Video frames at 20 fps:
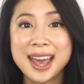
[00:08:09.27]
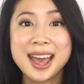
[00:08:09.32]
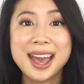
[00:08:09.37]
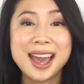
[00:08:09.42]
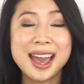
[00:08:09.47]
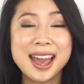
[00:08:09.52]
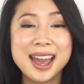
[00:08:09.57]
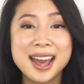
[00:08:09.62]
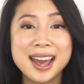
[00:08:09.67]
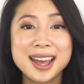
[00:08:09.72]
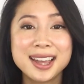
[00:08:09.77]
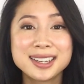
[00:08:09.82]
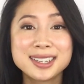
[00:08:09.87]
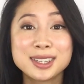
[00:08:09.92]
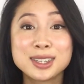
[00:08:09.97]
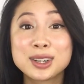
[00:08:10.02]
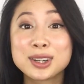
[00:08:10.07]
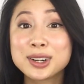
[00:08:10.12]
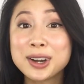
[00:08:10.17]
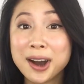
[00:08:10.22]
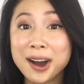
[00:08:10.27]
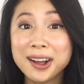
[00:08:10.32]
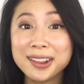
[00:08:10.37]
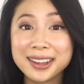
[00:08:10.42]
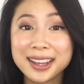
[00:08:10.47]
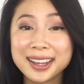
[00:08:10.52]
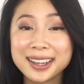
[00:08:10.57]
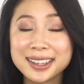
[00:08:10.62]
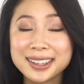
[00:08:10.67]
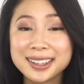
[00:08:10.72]
And your
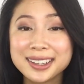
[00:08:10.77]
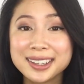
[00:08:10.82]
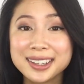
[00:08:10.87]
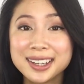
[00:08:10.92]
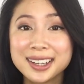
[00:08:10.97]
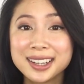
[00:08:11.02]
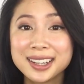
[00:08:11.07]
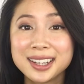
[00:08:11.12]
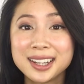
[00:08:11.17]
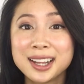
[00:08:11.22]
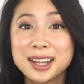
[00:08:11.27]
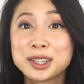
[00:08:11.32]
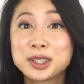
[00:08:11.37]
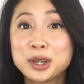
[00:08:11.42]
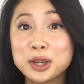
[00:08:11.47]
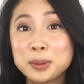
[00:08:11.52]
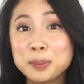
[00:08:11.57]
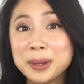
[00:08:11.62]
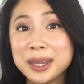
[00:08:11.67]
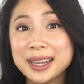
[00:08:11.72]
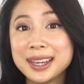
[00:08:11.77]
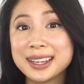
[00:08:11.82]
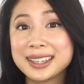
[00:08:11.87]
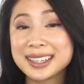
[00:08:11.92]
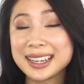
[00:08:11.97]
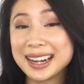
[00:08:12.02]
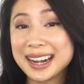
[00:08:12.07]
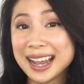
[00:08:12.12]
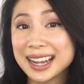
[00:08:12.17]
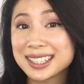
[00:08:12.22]
calling could be
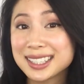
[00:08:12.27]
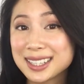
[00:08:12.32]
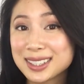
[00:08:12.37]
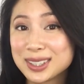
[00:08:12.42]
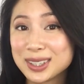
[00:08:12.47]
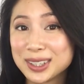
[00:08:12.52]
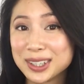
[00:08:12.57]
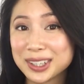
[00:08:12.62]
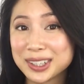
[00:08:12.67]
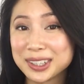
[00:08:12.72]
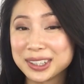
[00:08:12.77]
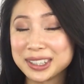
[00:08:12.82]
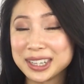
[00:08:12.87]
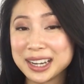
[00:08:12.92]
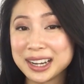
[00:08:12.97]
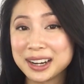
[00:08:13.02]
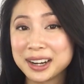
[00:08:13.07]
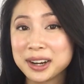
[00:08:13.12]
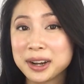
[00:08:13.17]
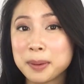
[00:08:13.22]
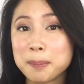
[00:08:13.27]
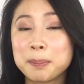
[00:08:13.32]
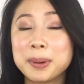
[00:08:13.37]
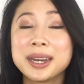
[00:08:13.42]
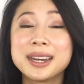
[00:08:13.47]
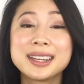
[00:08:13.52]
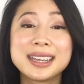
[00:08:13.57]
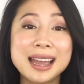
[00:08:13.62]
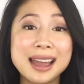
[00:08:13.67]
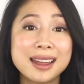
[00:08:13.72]
connected to your career,
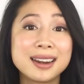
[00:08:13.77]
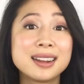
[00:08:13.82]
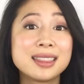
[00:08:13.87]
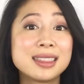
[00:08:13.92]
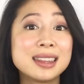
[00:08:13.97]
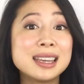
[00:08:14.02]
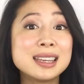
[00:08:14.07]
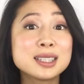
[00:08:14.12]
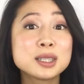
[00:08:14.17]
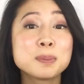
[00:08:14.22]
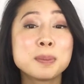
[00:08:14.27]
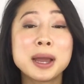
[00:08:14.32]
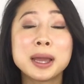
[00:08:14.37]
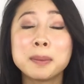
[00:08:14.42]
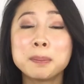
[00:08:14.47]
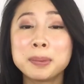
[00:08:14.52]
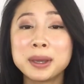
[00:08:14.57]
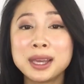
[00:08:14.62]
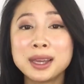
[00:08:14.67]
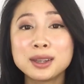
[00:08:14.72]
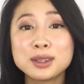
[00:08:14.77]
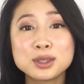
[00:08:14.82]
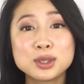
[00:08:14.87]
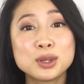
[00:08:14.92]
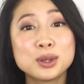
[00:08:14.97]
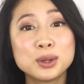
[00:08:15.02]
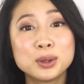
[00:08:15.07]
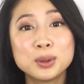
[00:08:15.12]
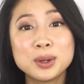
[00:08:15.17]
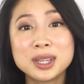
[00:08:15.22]
but again, these might be
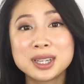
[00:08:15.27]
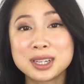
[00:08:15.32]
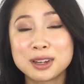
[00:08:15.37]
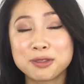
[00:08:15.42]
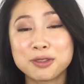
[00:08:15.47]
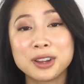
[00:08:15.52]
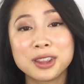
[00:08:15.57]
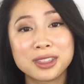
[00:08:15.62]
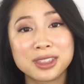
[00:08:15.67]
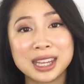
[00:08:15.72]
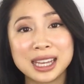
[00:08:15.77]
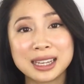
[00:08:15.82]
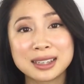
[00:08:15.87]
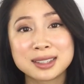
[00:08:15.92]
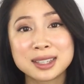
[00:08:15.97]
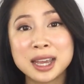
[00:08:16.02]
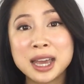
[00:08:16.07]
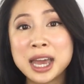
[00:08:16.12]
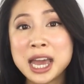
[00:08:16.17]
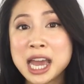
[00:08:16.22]
two different things.